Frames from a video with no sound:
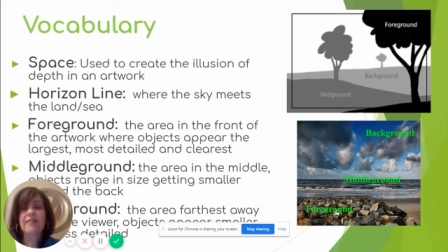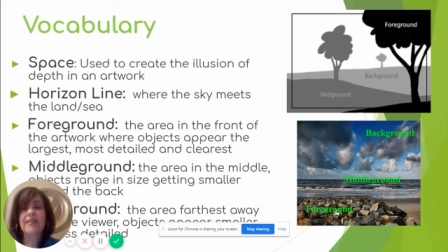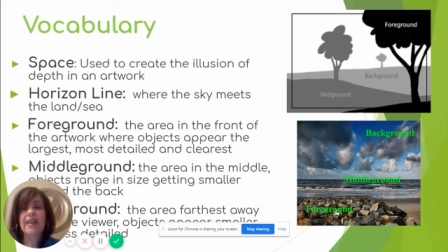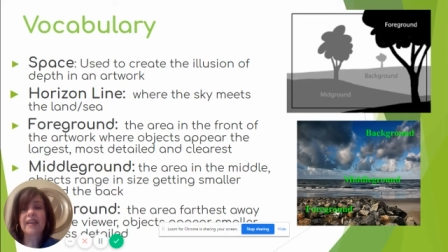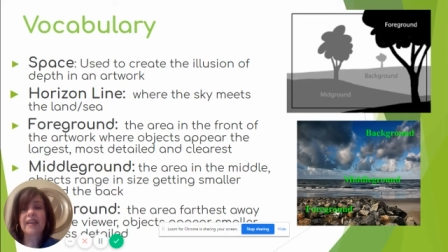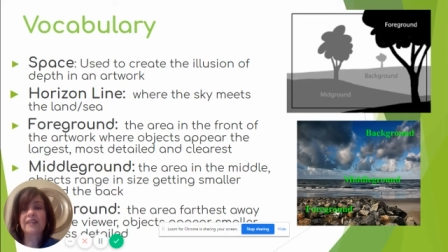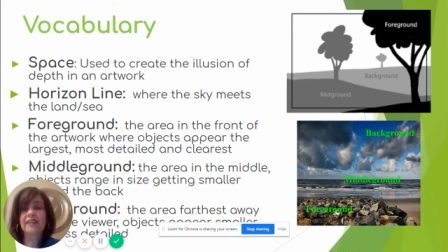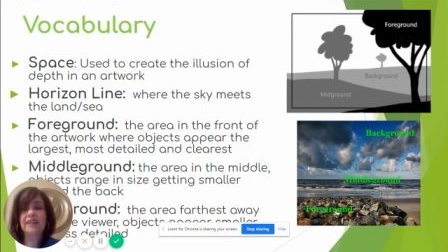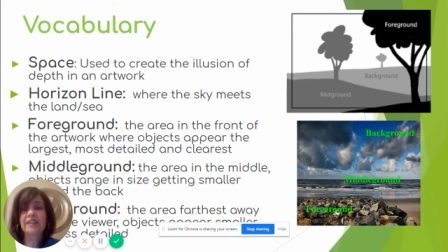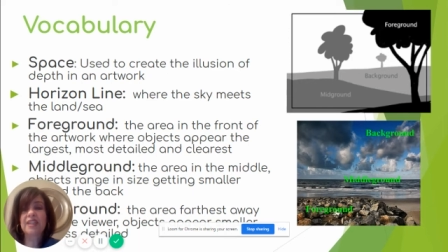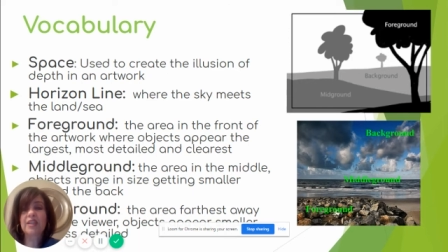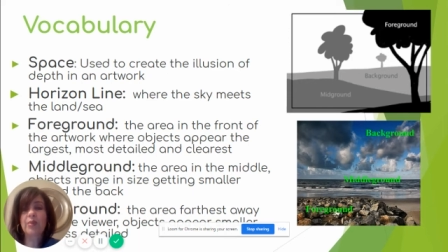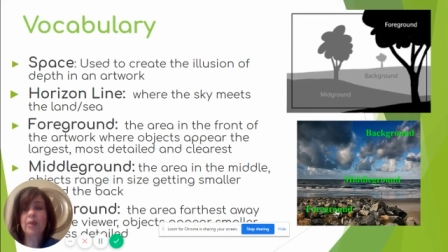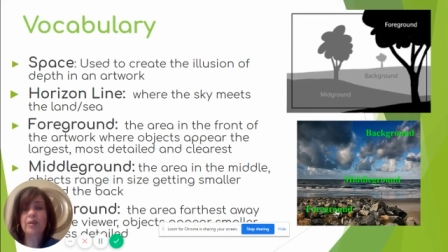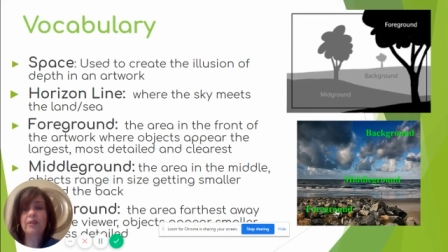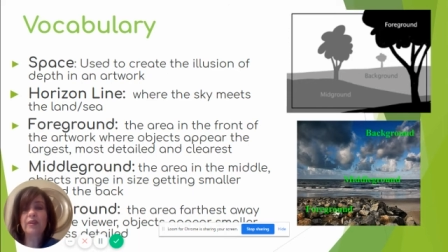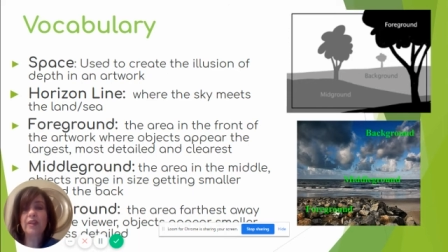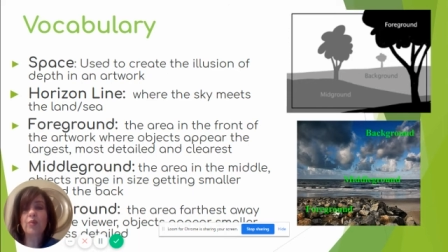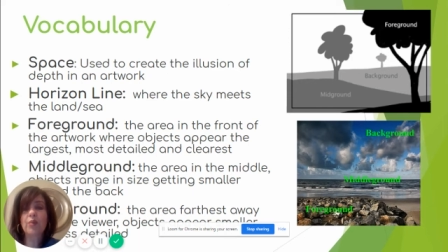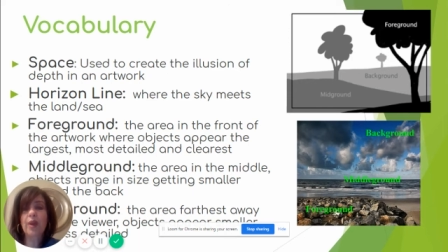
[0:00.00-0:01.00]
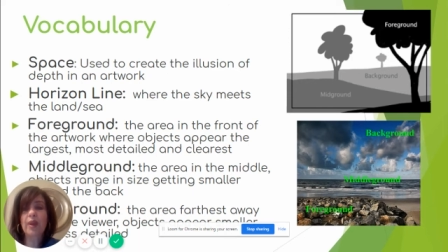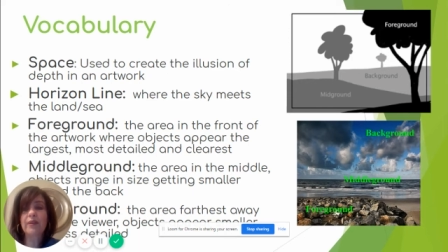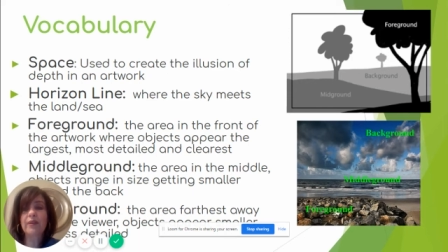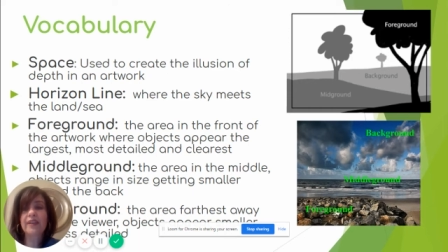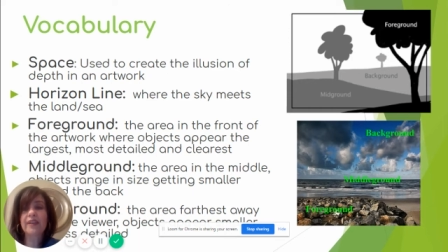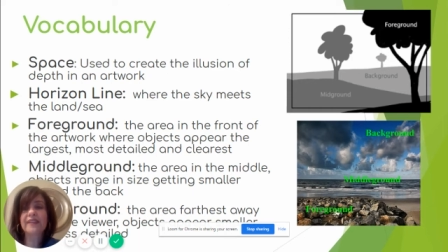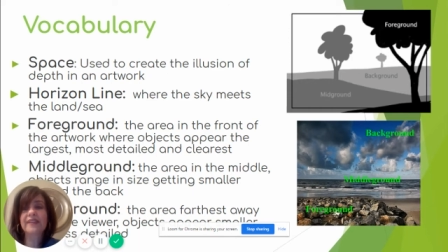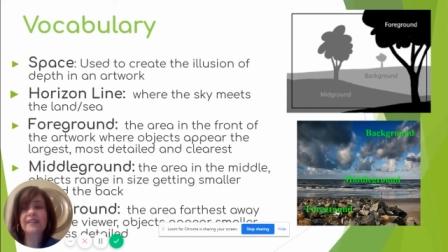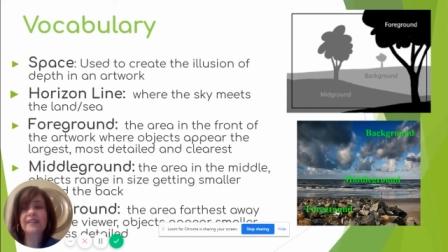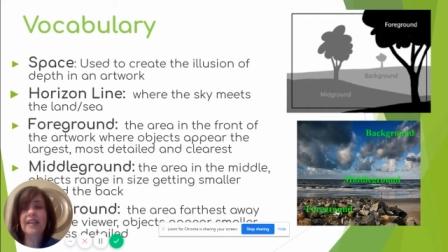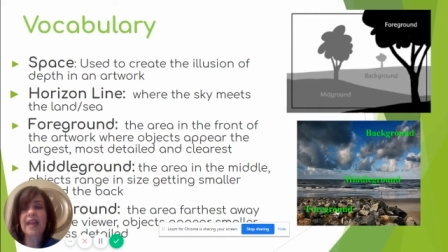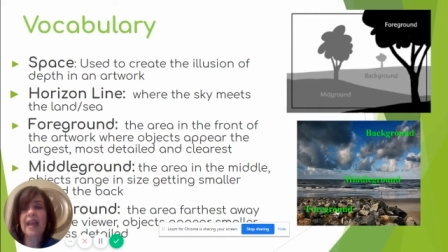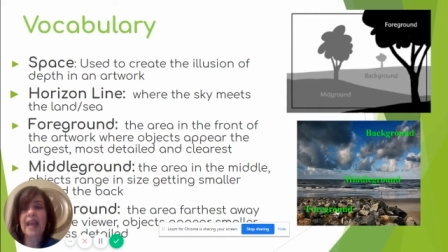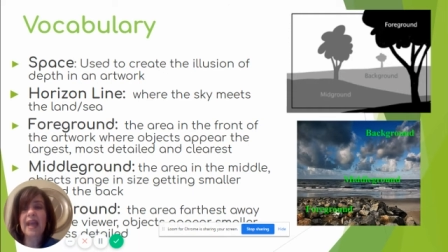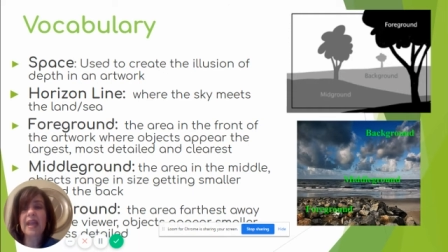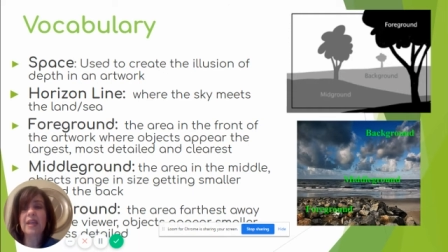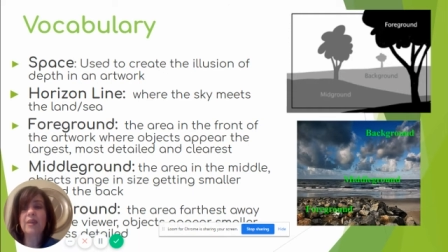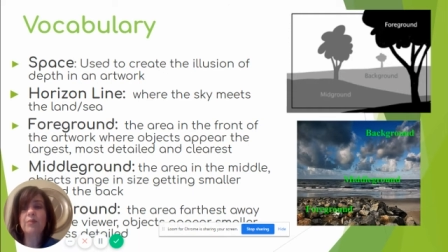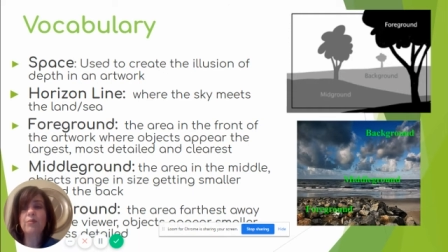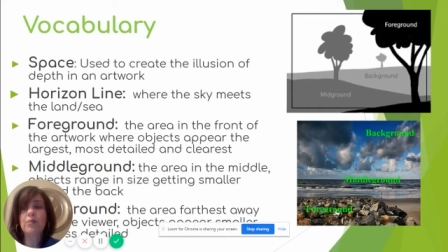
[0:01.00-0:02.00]
that is typically where the
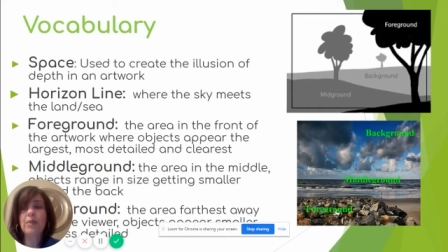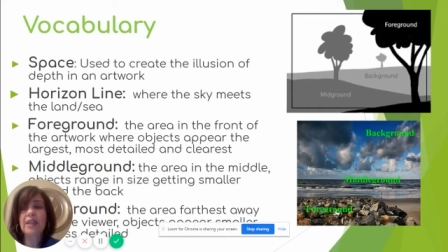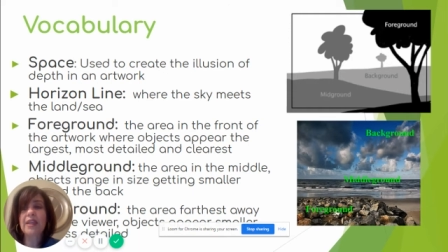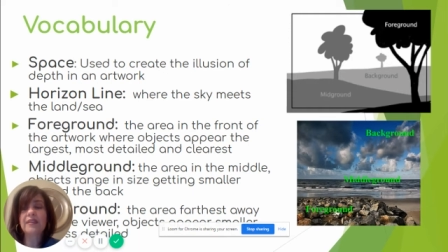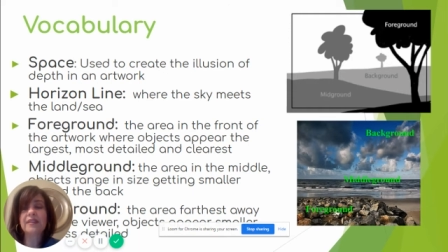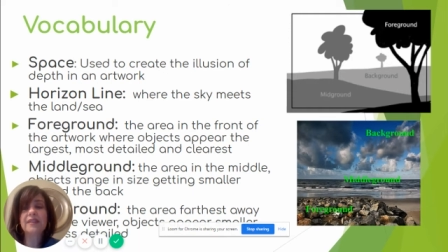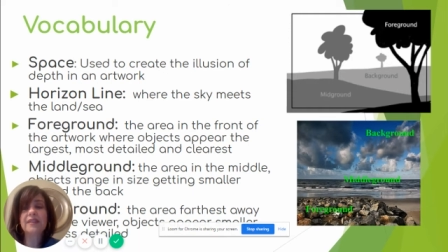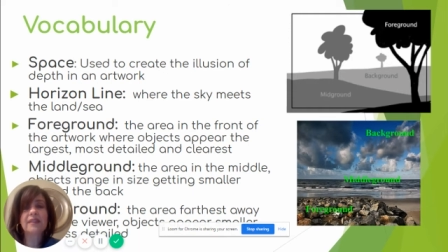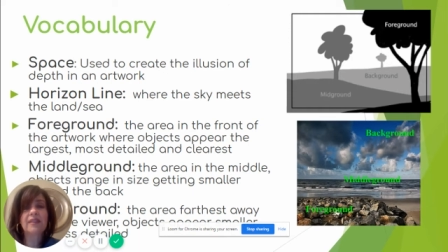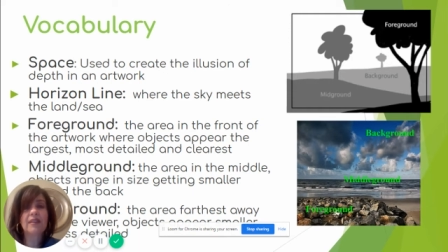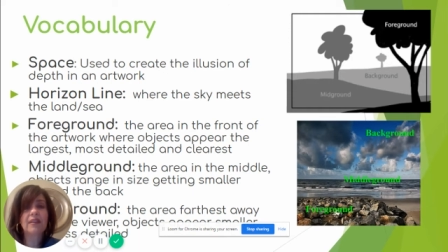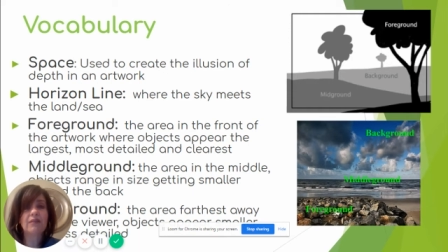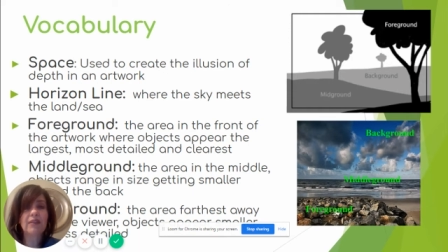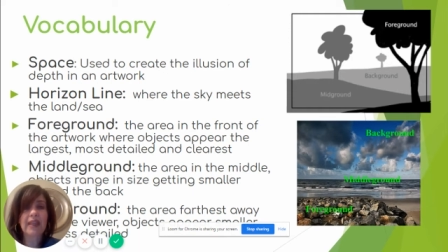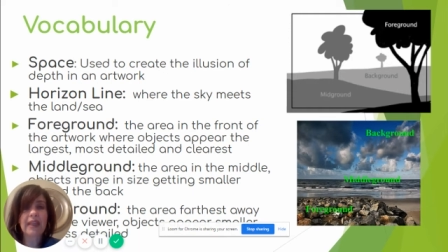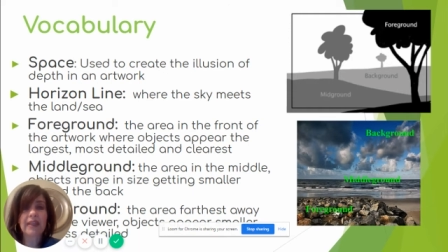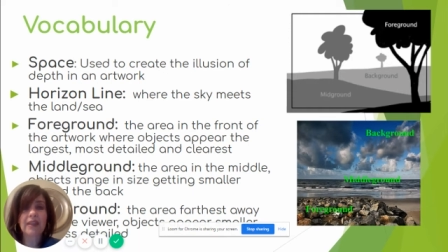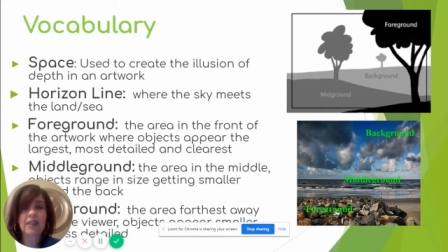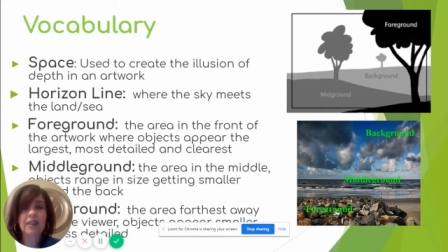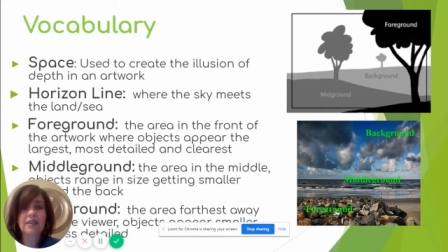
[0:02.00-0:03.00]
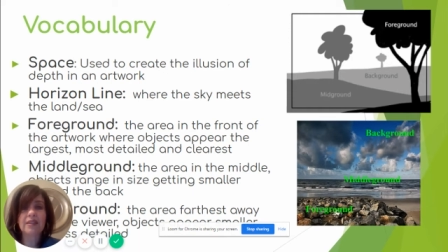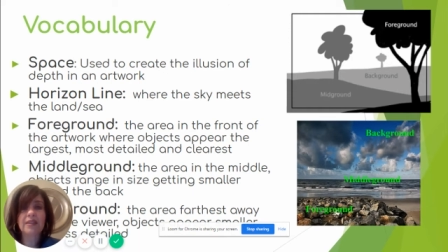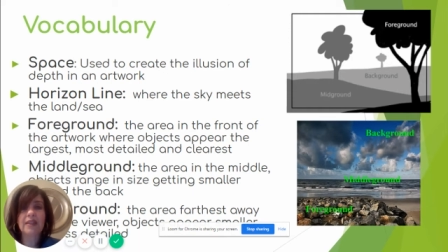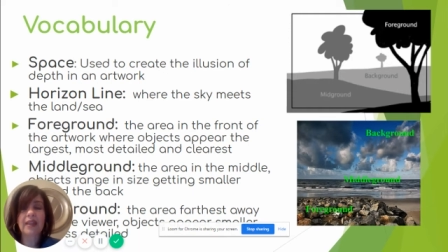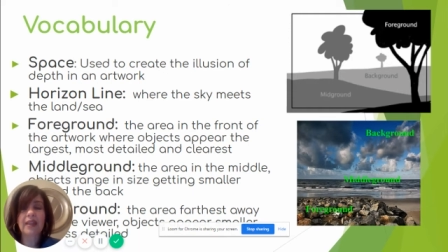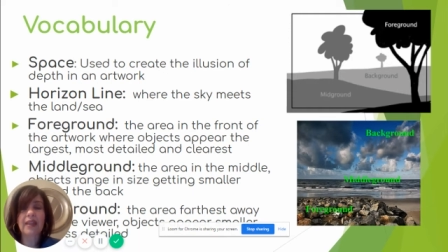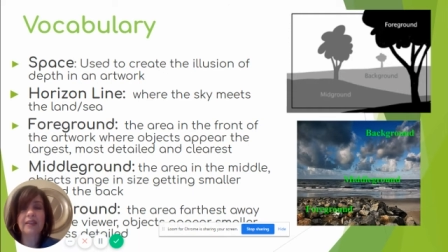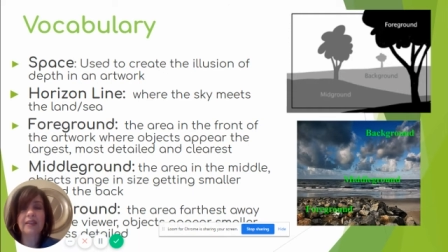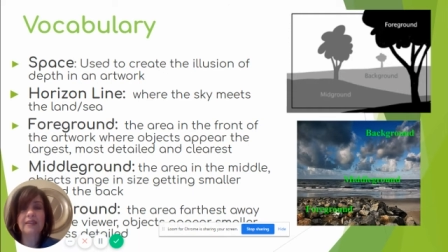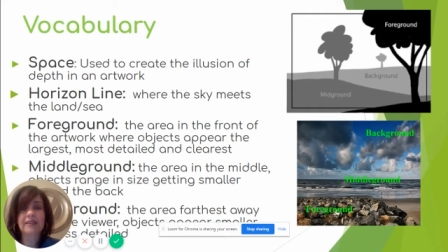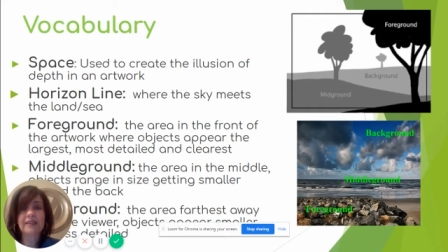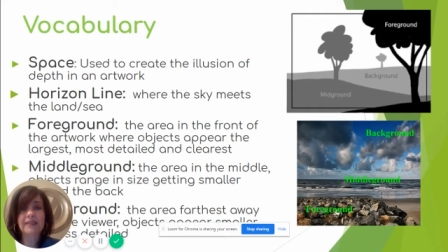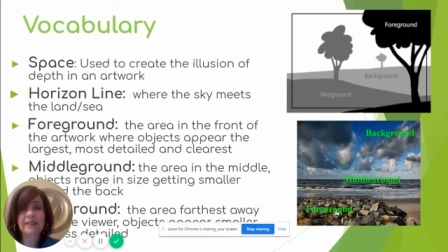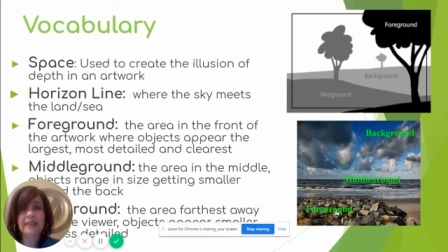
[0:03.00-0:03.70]
sky meets the land and